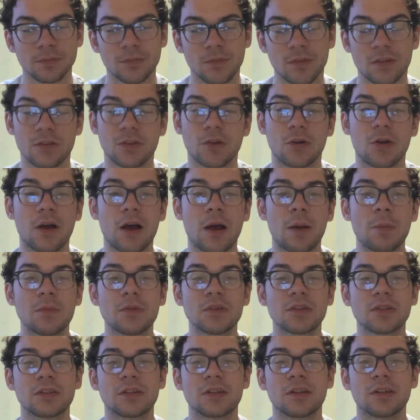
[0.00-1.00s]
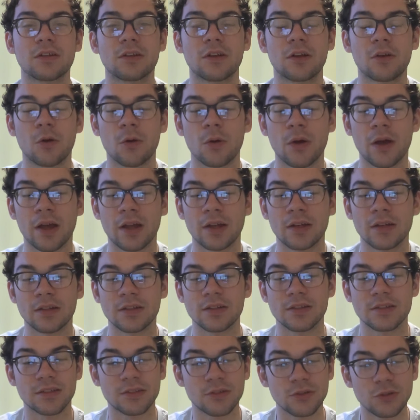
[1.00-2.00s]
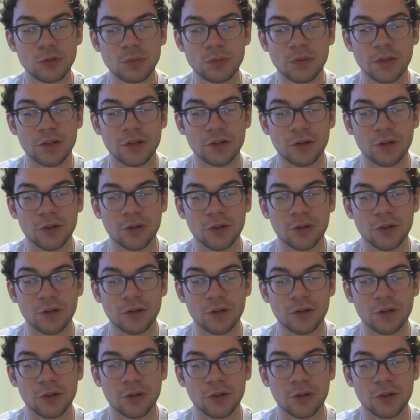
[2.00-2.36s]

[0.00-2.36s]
So I'm just going to go ahead and assume that